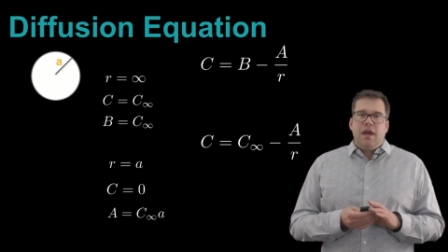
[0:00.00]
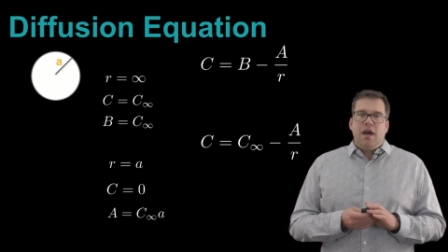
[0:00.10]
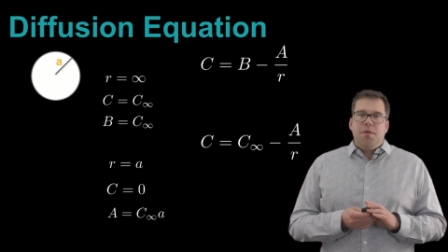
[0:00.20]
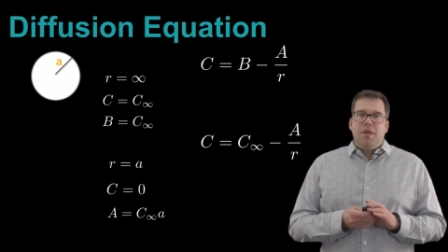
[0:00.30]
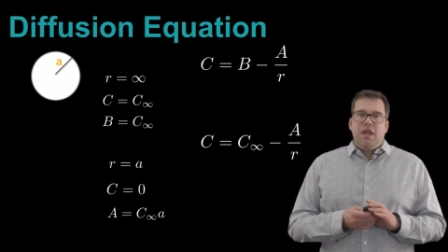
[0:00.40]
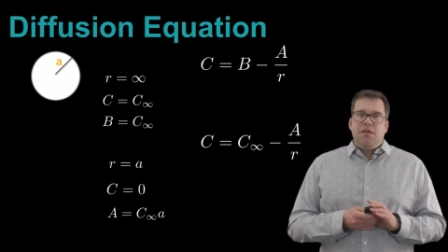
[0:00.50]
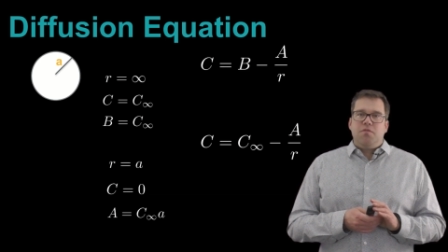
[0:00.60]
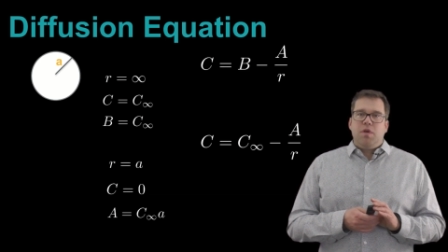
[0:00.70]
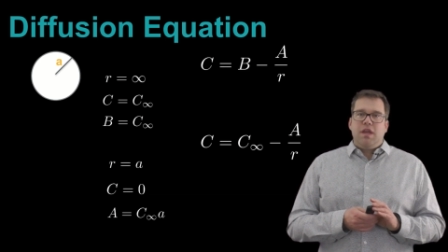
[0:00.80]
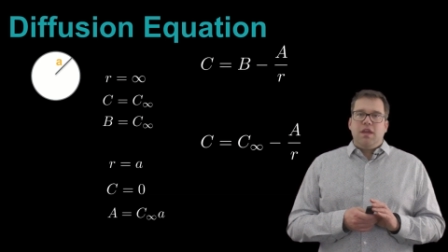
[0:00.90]
Um, and
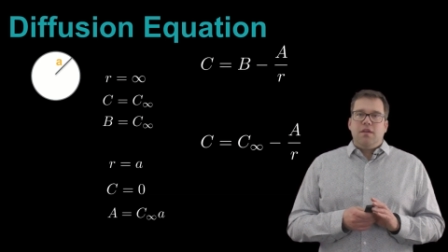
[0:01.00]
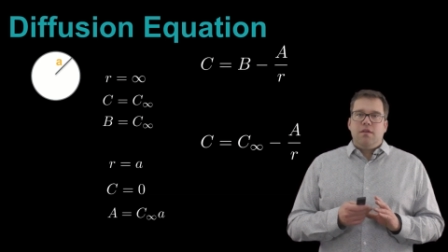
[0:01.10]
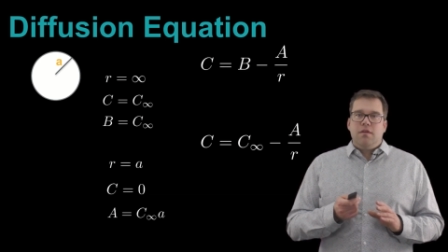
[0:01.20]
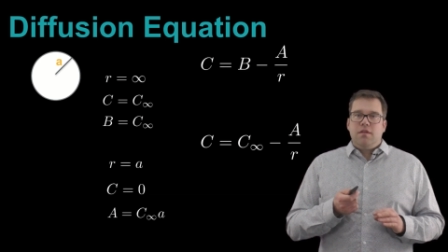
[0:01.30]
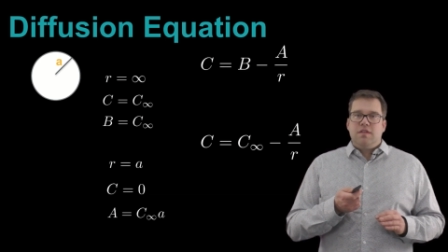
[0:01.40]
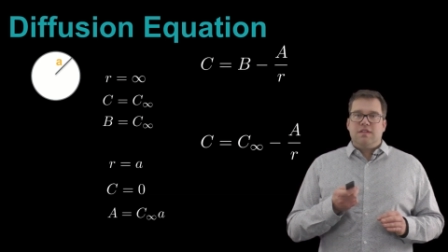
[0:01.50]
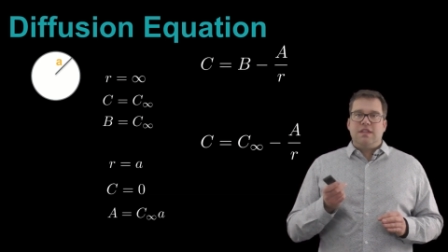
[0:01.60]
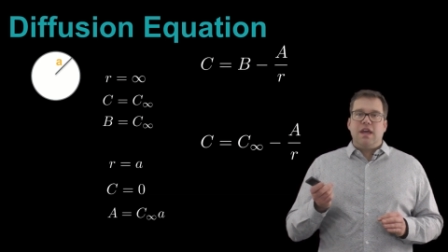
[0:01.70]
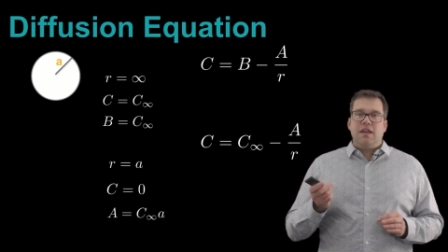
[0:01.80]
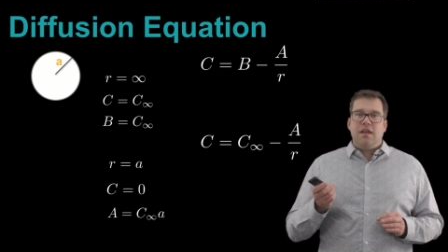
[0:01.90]
if we
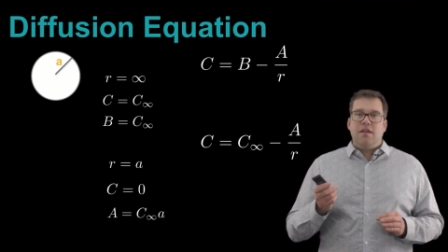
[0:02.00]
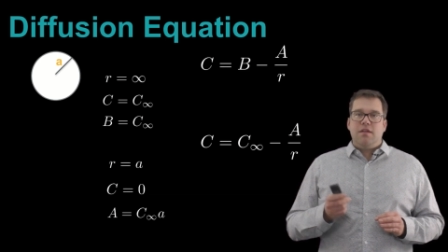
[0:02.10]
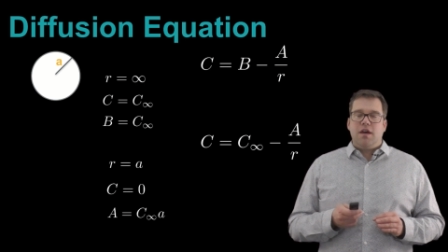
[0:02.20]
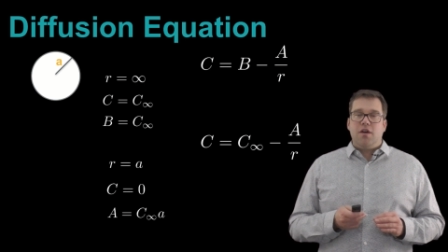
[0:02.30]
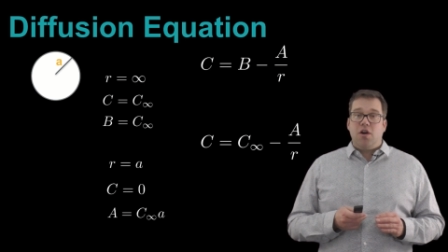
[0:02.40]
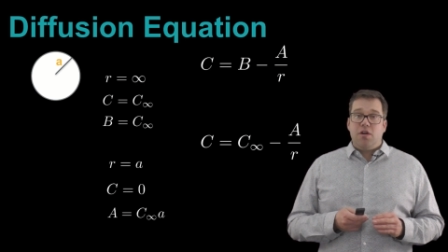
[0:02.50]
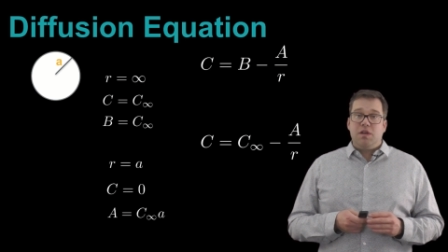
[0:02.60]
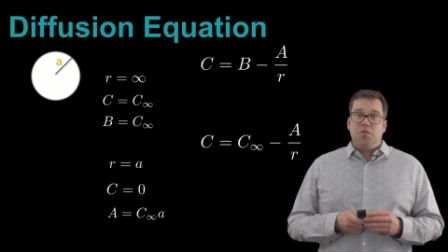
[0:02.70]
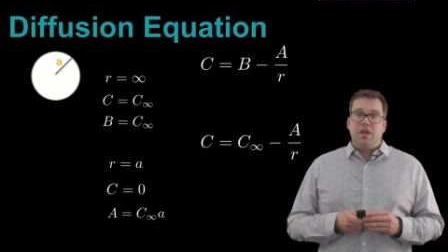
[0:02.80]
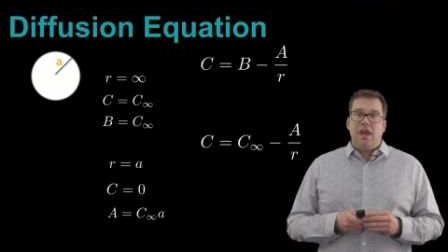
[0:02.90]
set uh, R
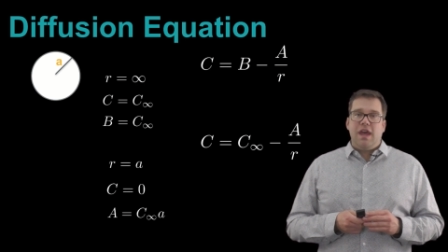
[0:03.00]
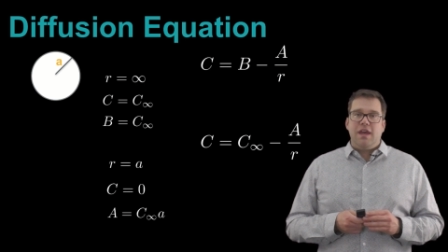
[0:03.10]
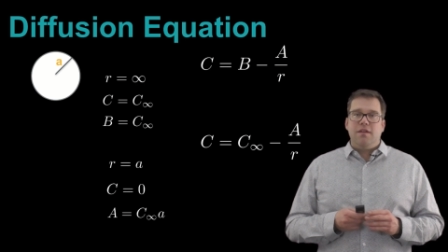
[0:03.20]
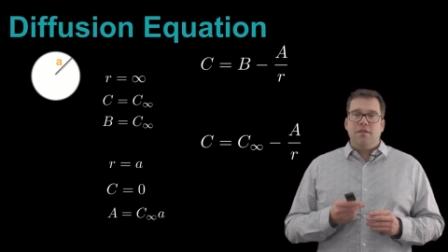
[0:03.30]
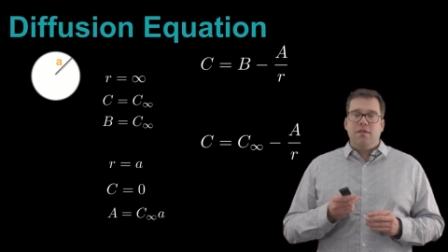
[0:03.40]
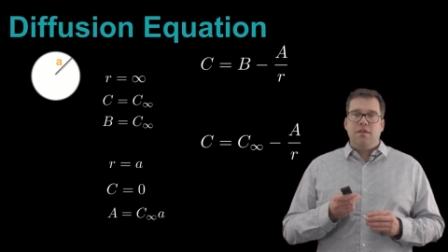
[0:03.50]
equal to A